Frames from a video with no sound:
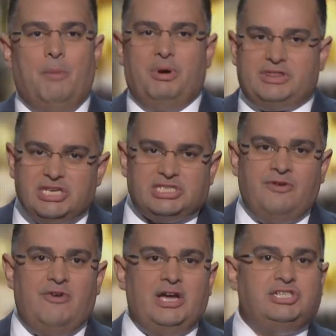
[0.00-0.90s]
But this
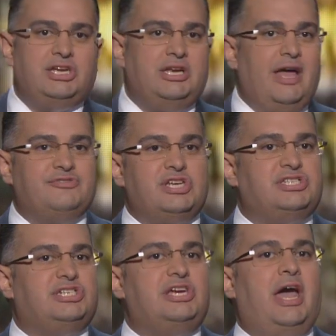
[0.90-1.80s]
convention gives us
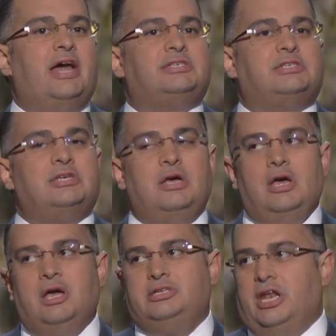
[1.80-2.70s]
a chance
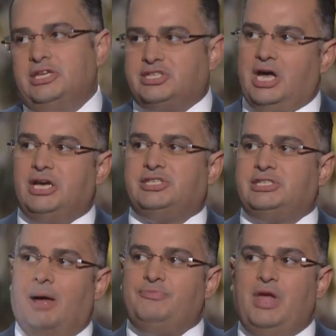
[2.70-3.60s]
to discuss
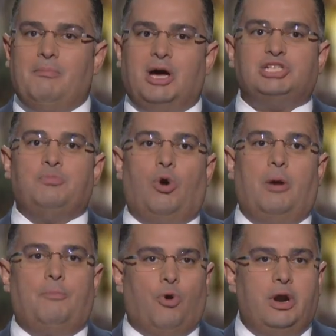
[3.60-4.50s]
something much more
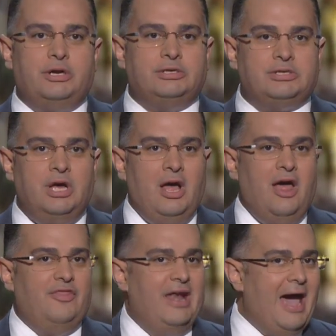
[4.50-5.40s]
important
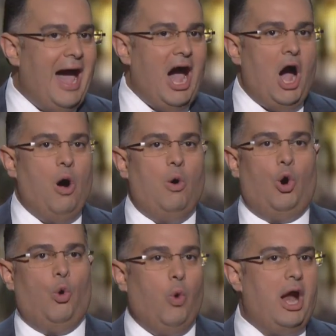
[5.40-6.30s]
than how
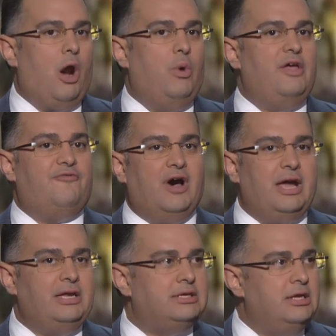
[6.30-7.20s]
or where we
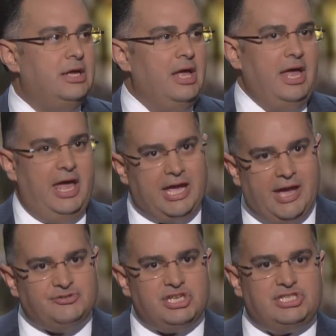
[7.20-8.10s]
fight. It
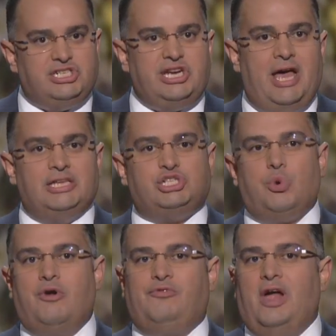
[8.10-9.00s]
gives us a chance to
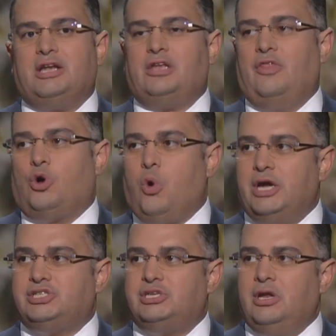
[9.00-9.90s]
reflect on the
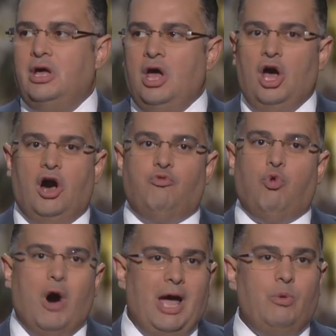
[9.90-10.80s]
question of
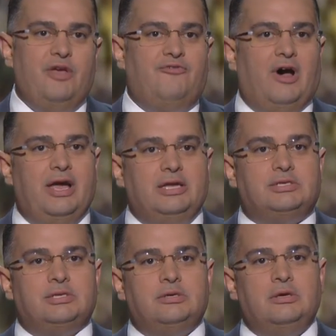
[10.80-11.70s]
why we fight.